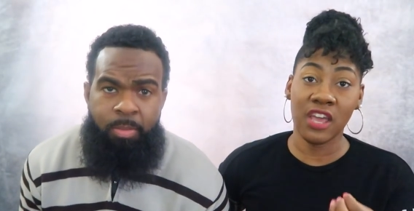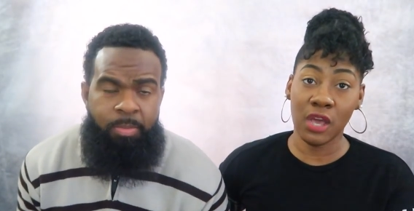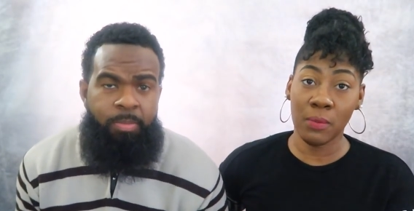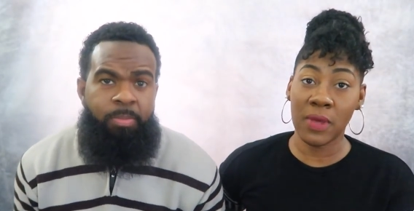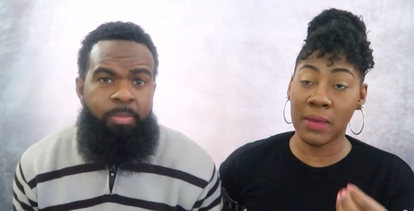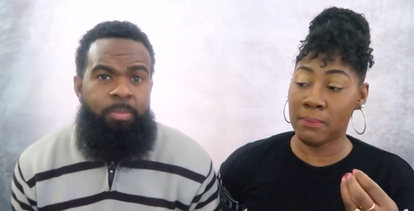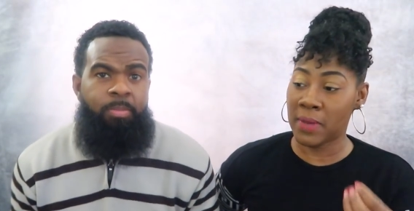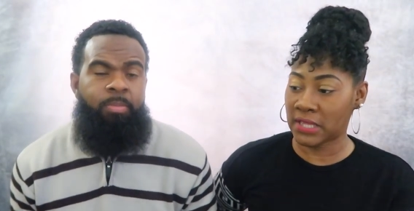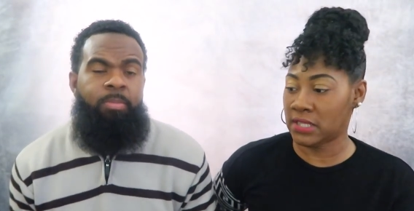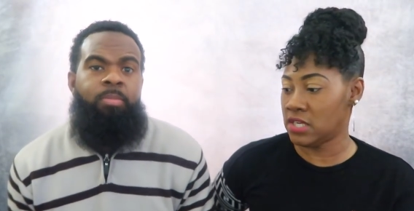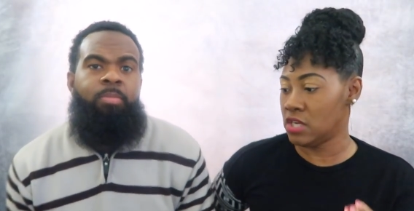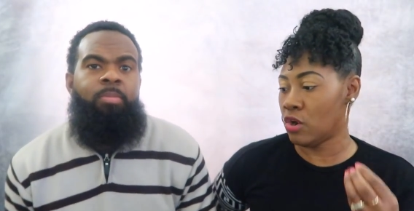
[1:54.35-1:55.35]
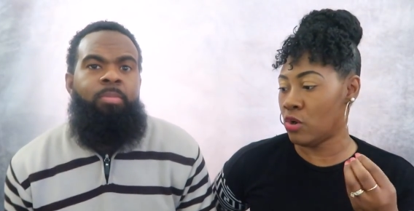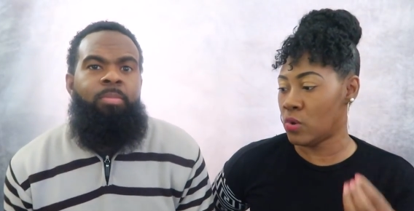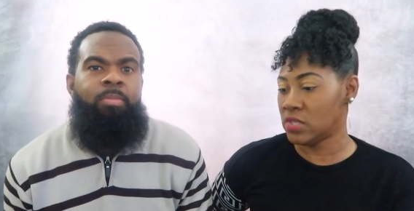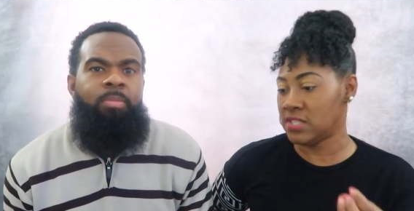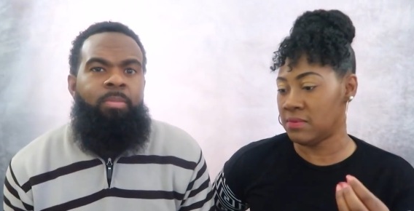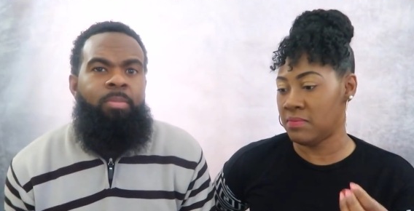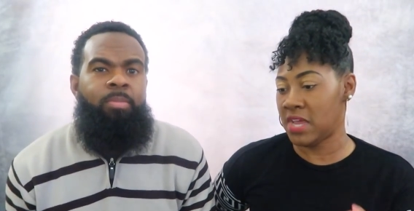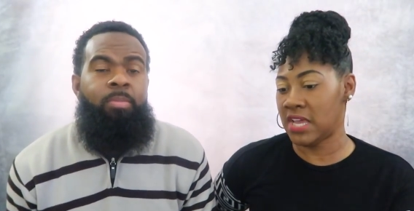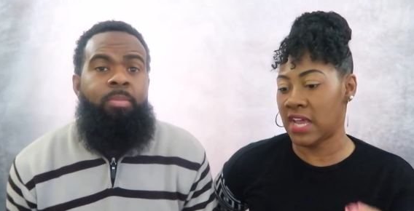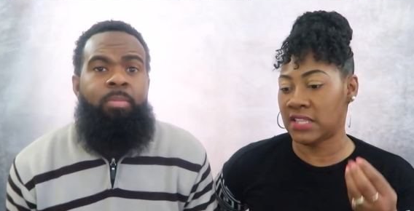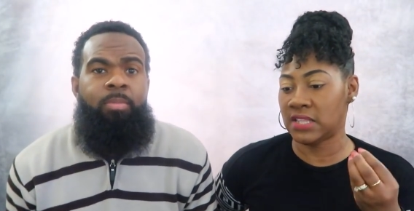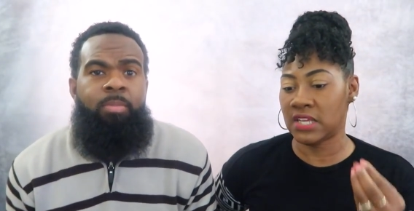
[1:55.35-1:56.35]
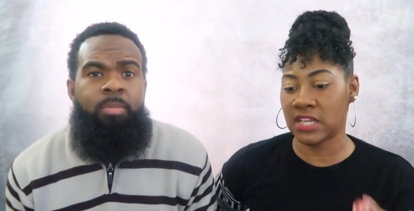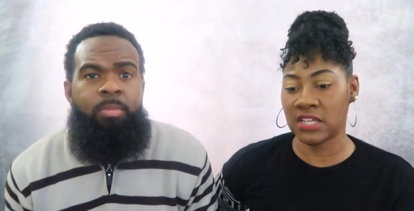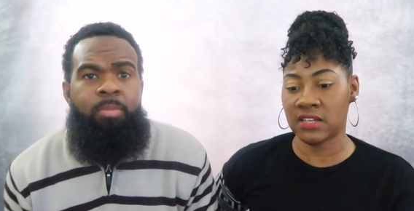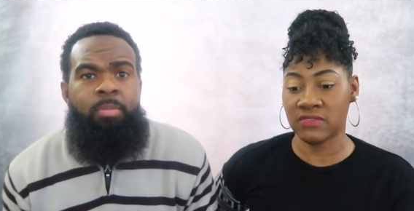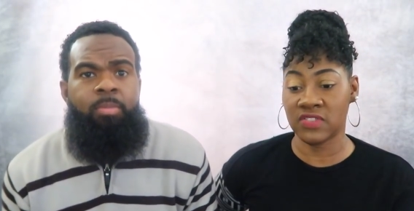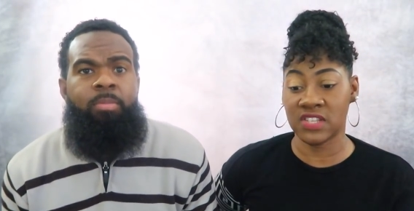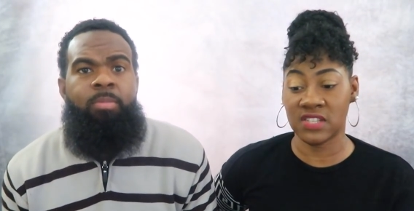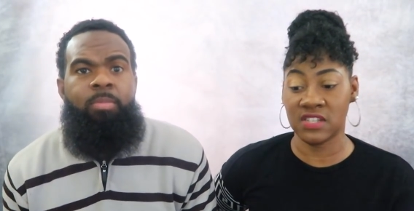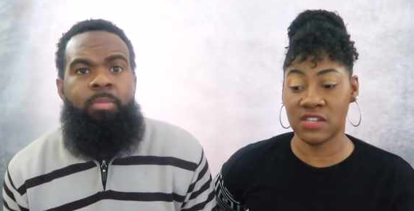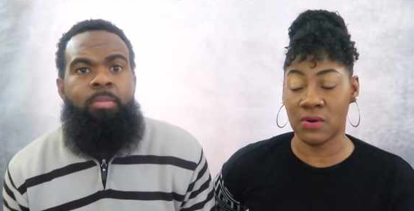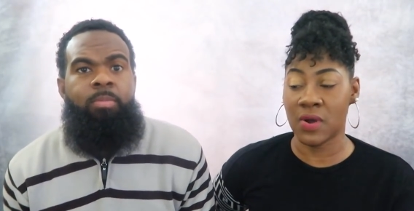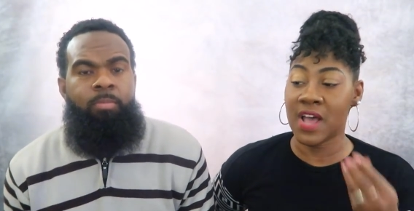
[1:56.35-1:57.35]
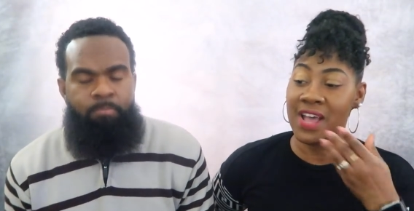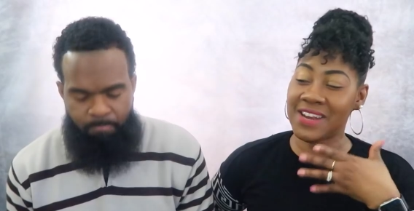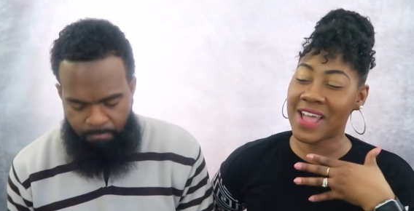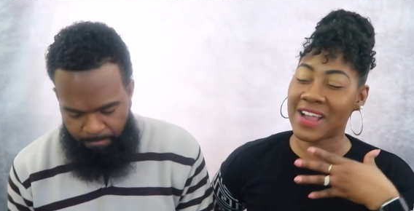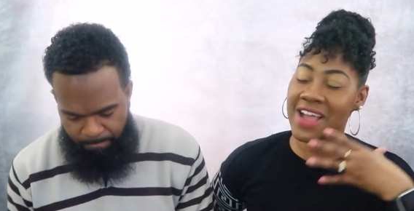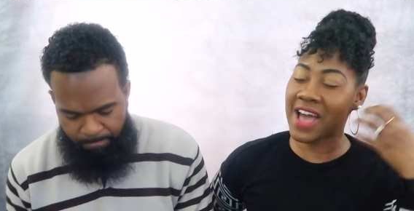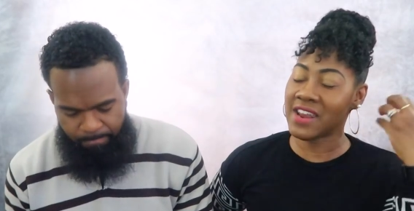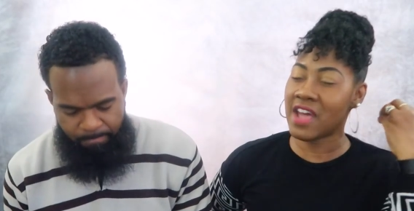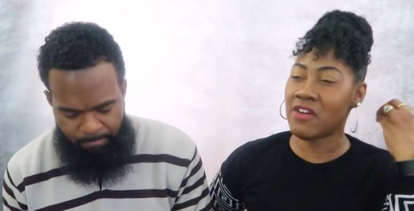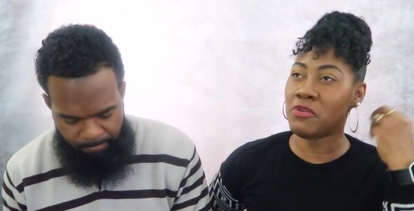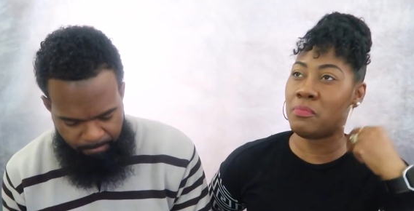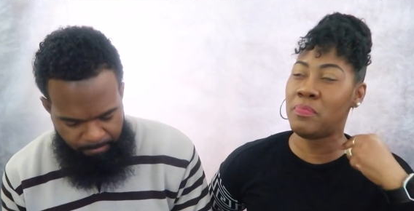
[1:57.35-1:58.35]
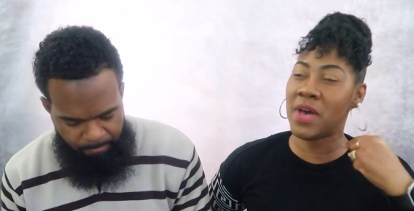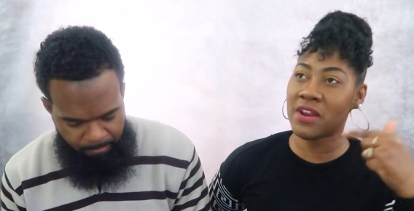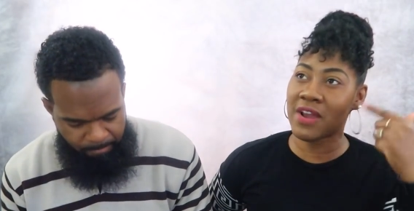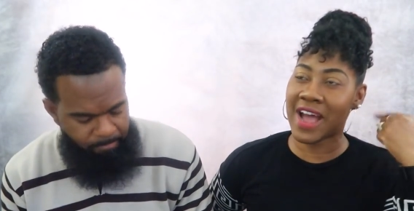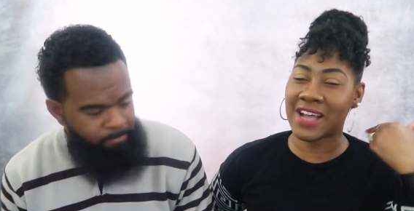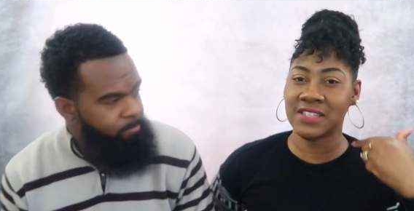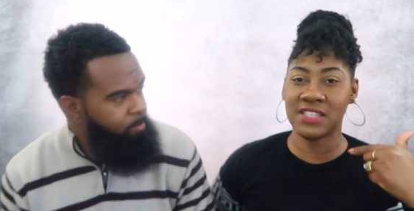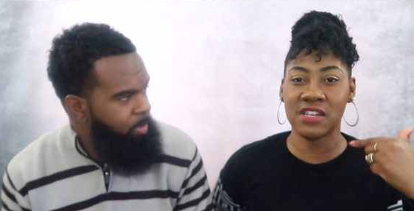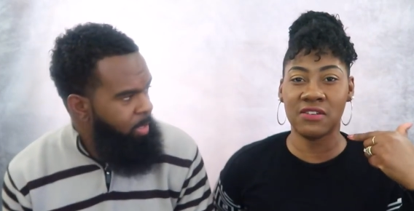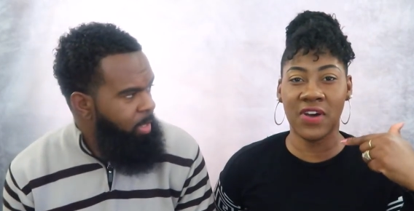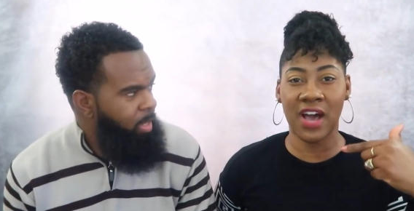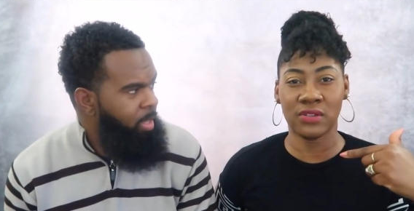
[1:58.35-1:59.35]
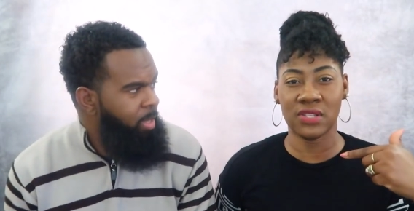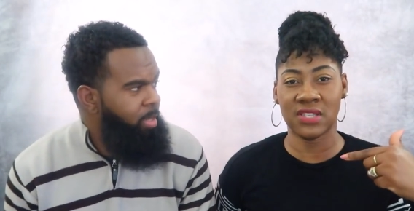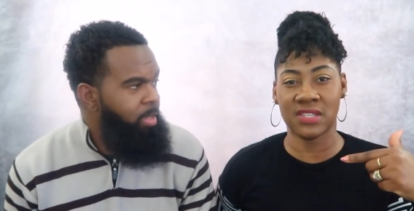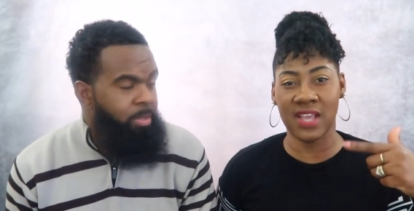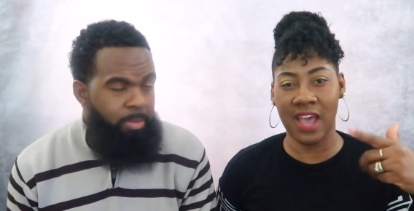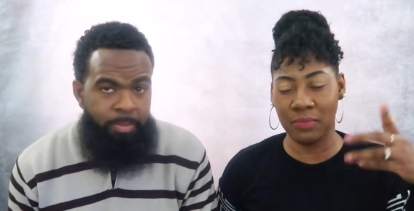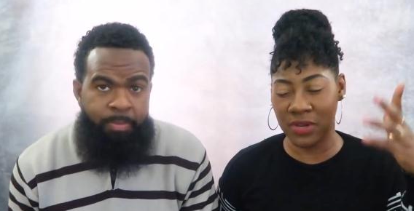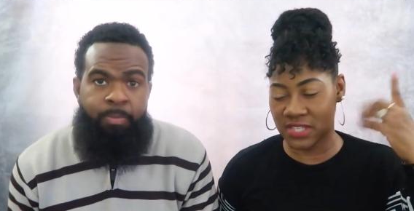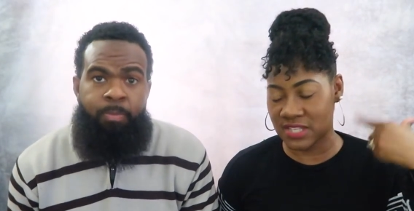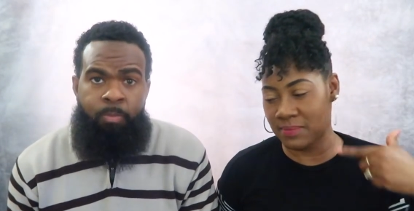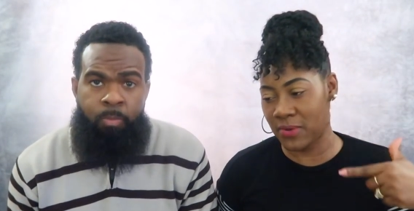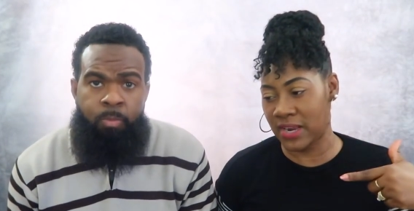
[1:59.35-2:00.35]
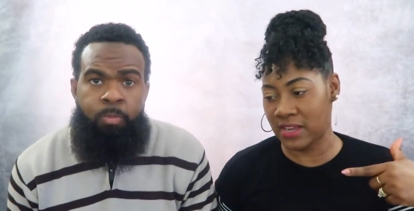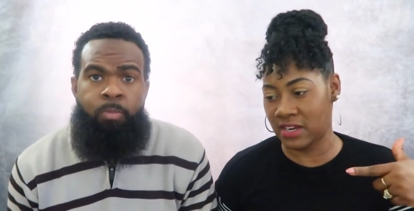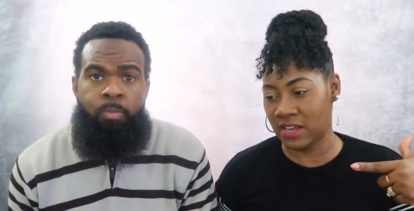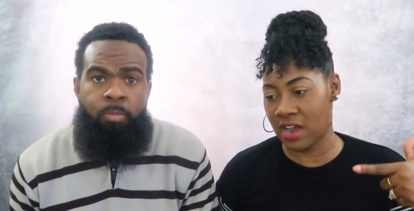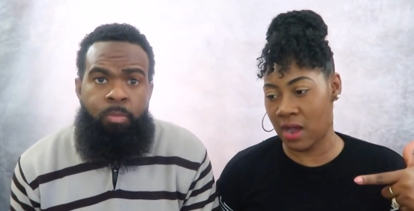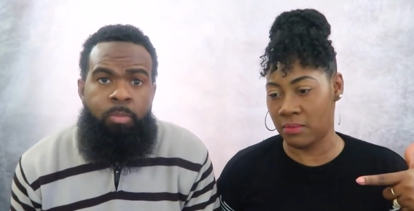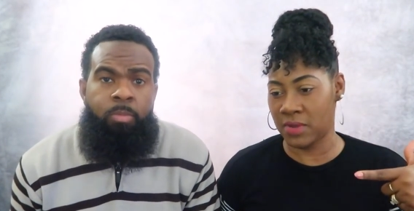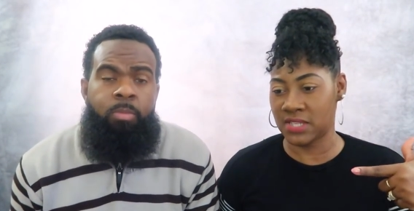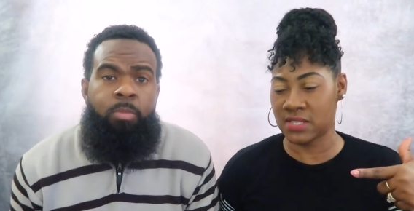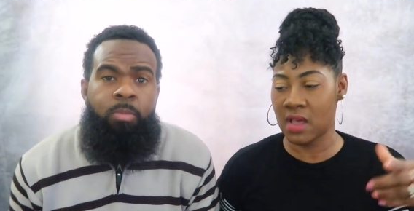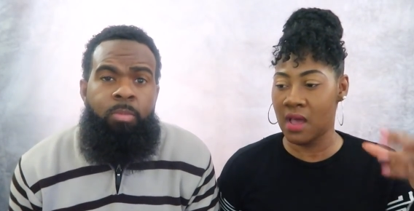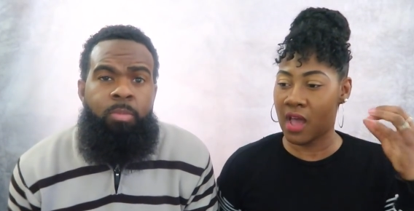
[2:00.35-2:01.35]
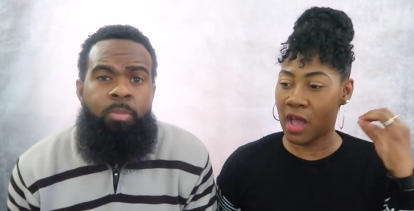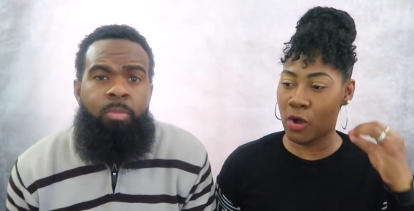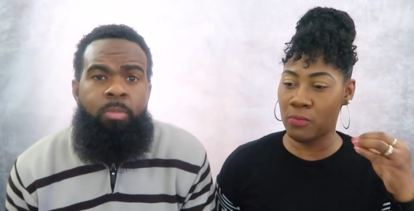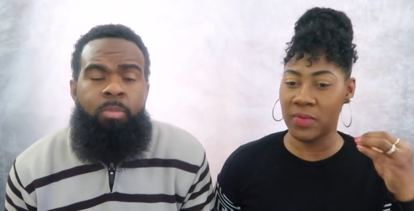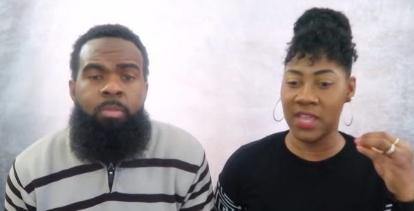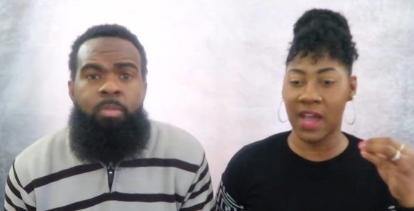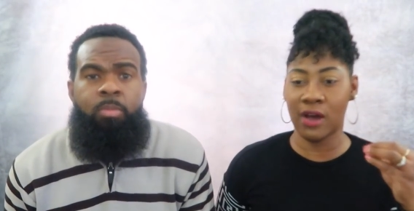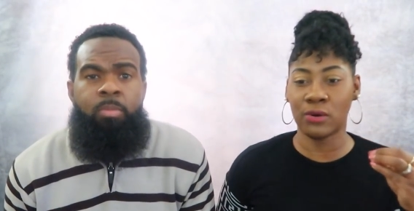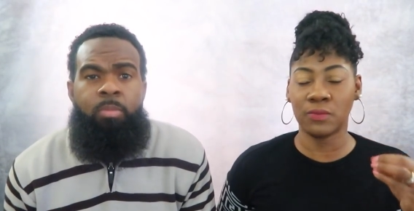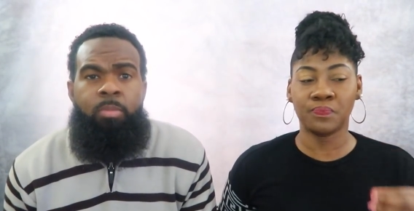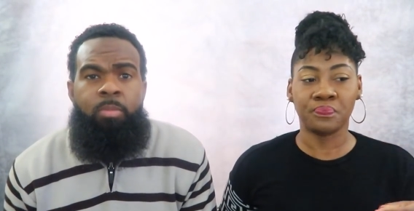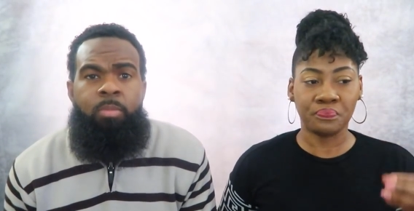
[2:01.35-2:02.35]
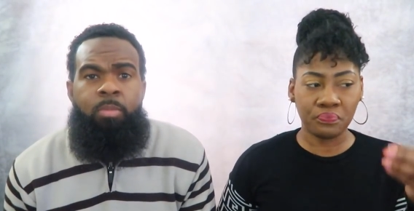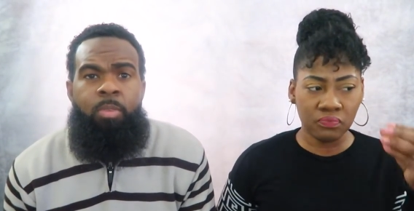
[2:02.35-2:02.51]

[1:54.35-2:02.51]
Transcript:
Speaker 1: him and Melody are going to make at the end of this deal. Mm-hmm. Now, I mm-hmm. kind of have a better idea of how this is happening. Somebody in the comments help me out.